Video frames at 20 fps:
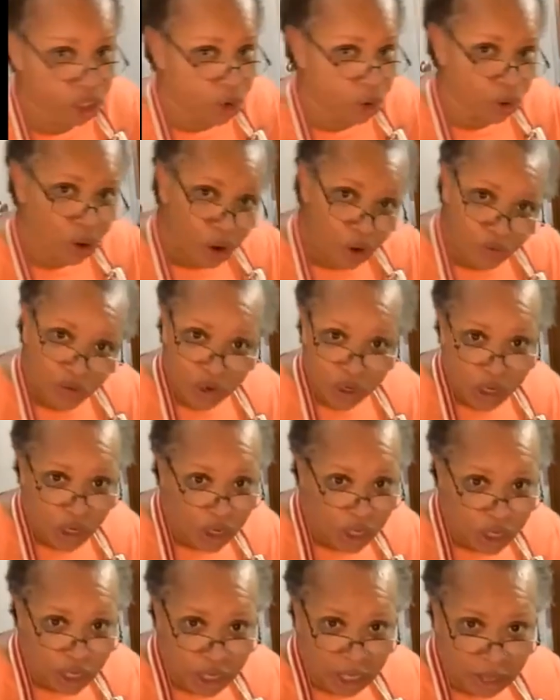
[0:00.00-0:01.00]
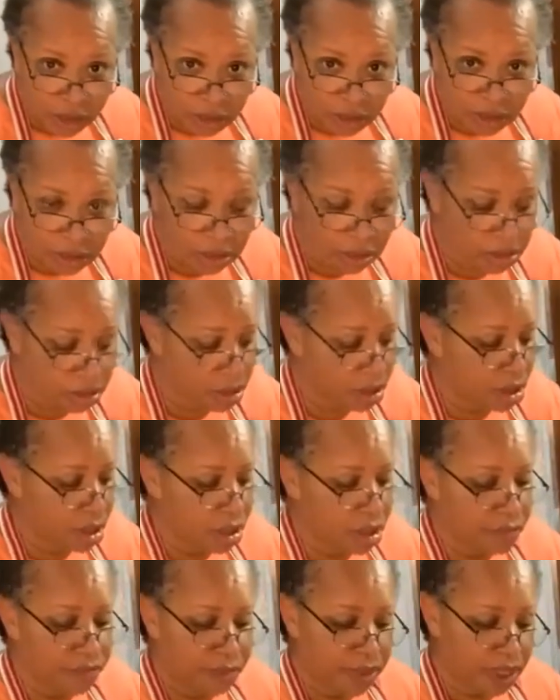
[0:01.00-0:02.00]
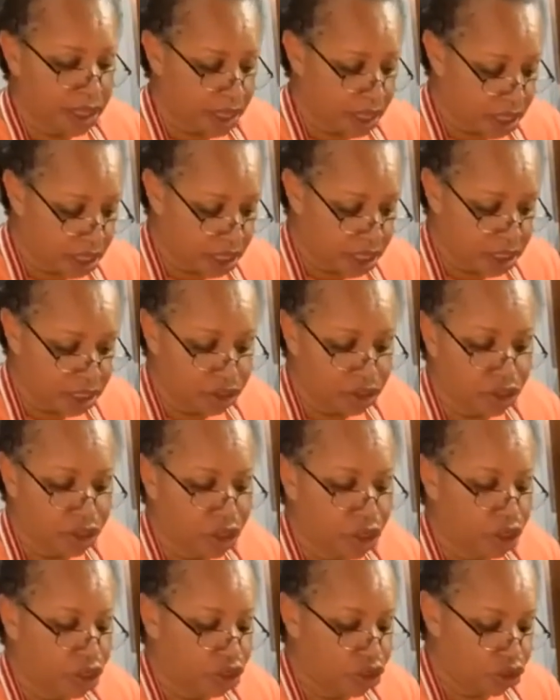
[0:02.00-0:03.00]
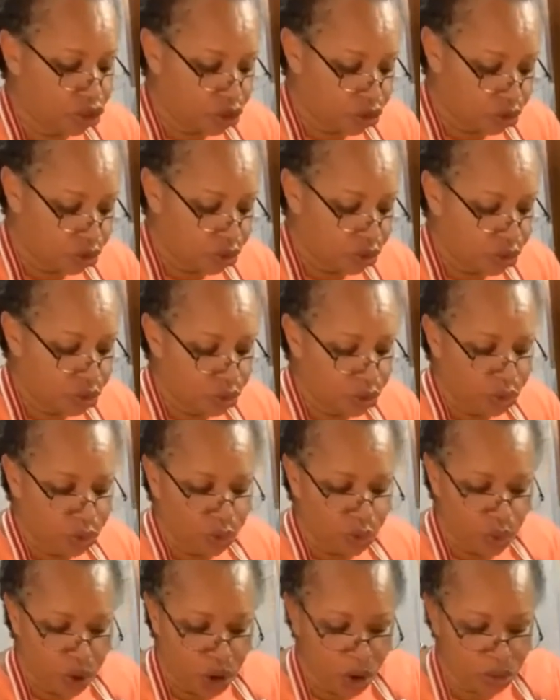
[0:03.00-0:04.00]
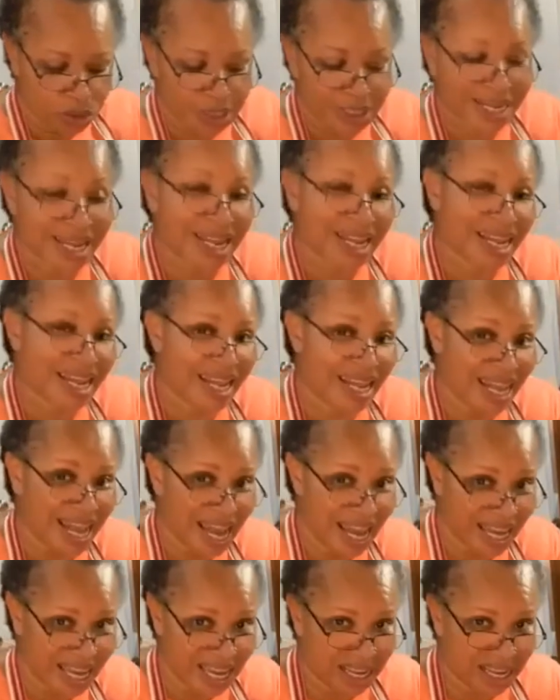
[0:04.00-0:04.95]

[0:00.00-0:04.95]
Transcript: overcook it because you won't like it.